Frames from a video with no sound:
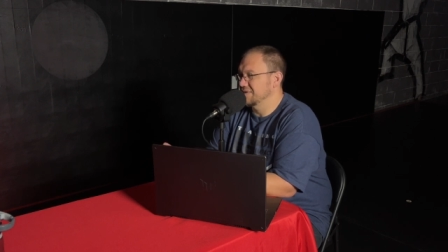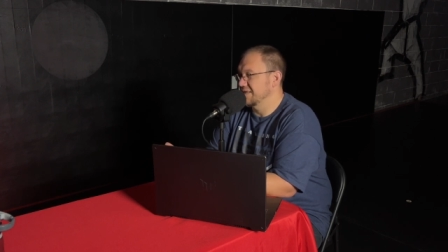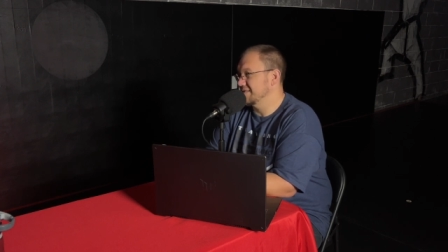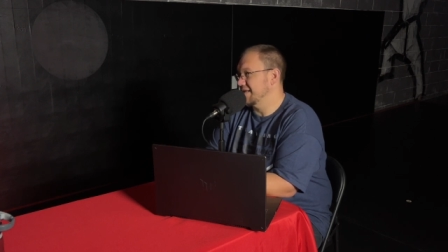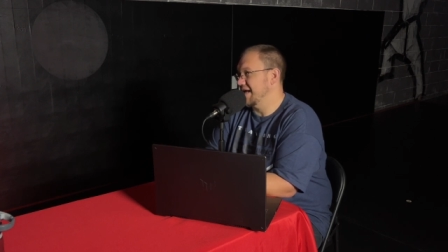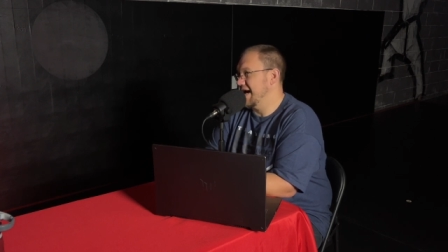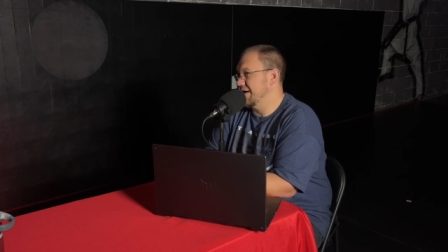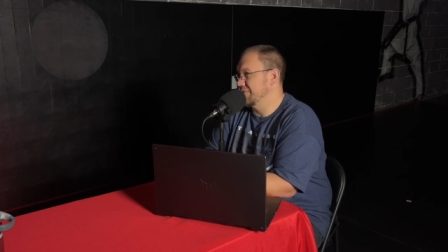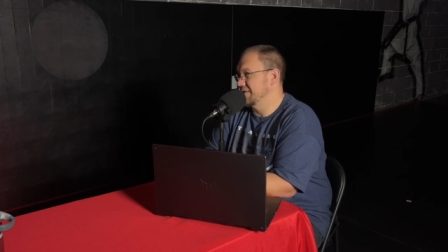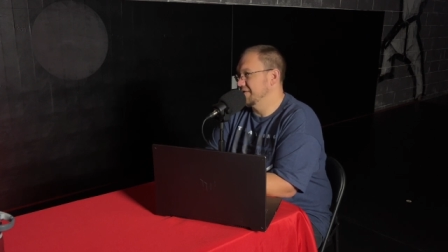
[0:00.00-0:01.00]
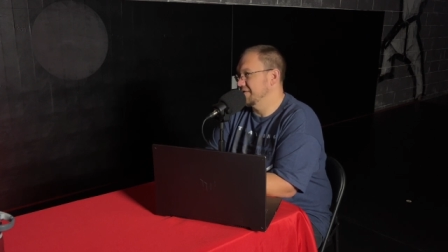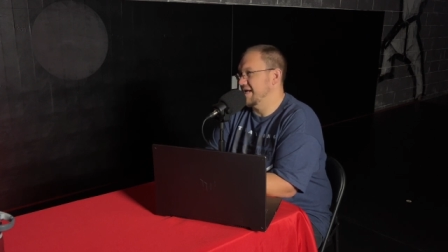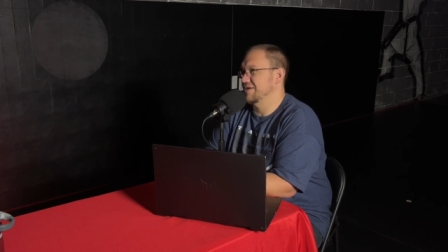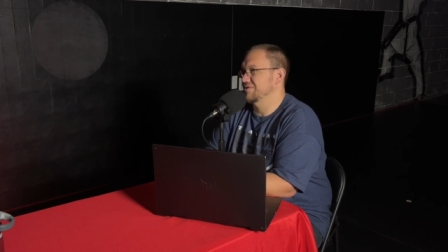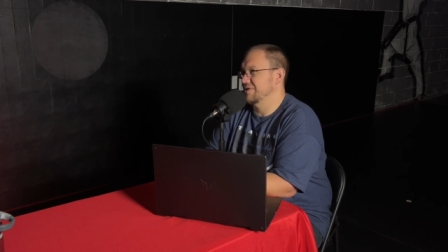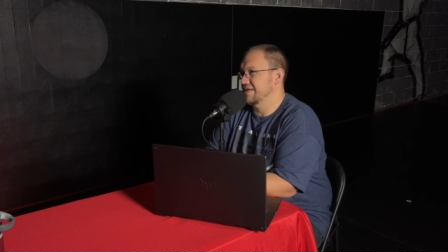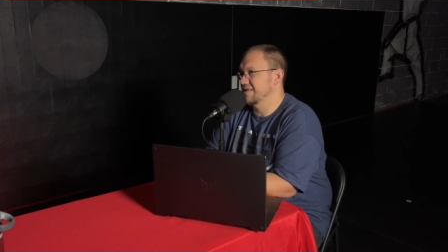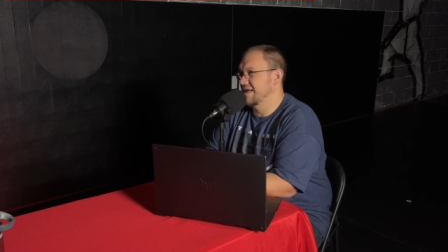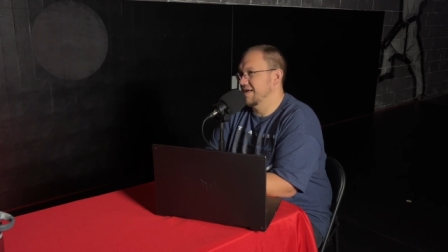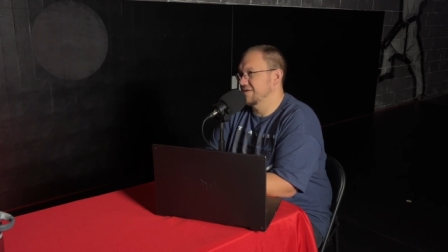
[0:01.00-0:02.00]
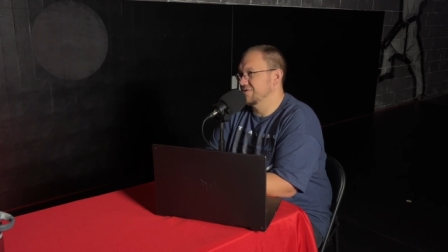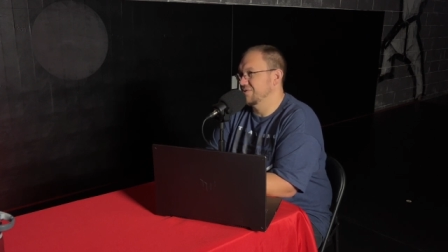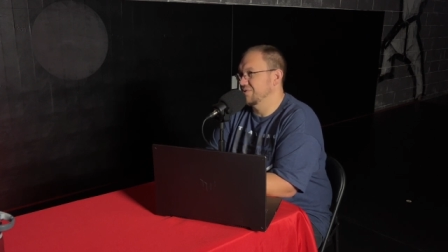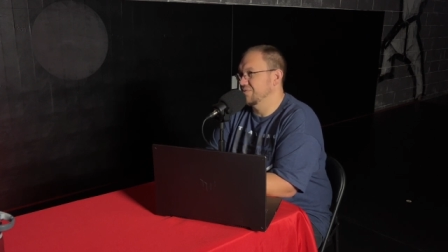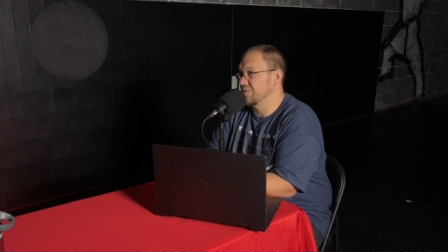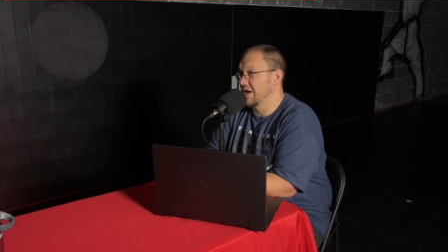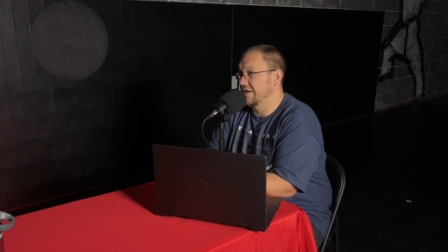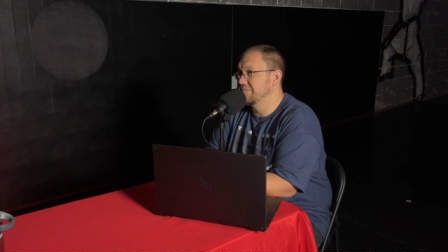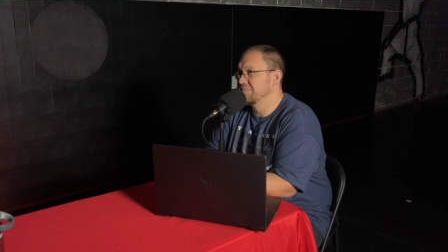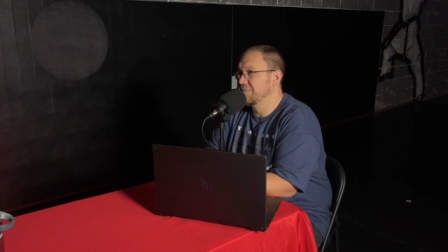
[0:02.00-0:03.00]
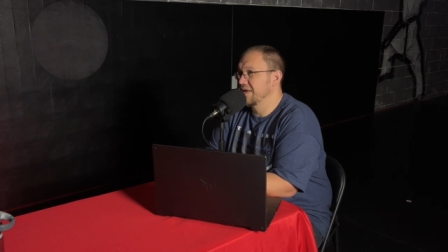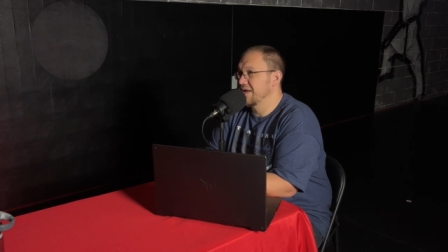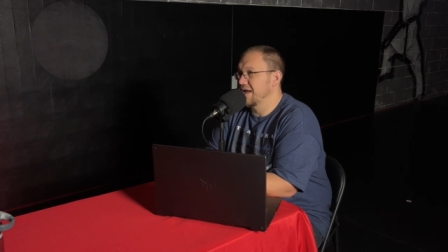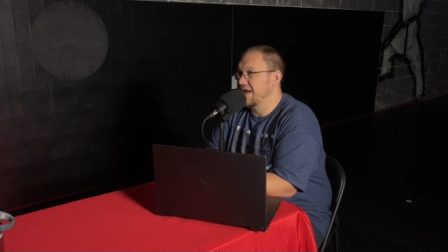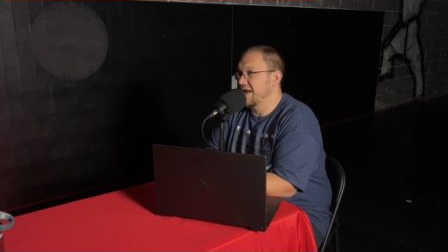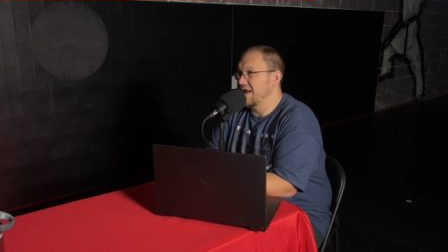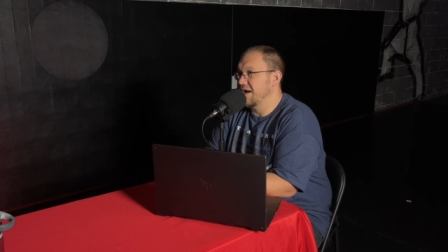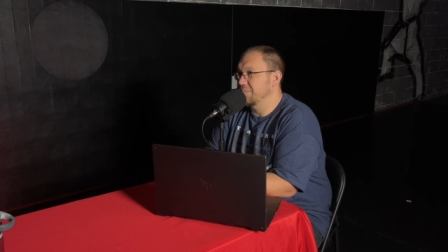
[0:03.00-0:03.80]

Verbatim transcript: let's say I was naturally inclined to run and I uh,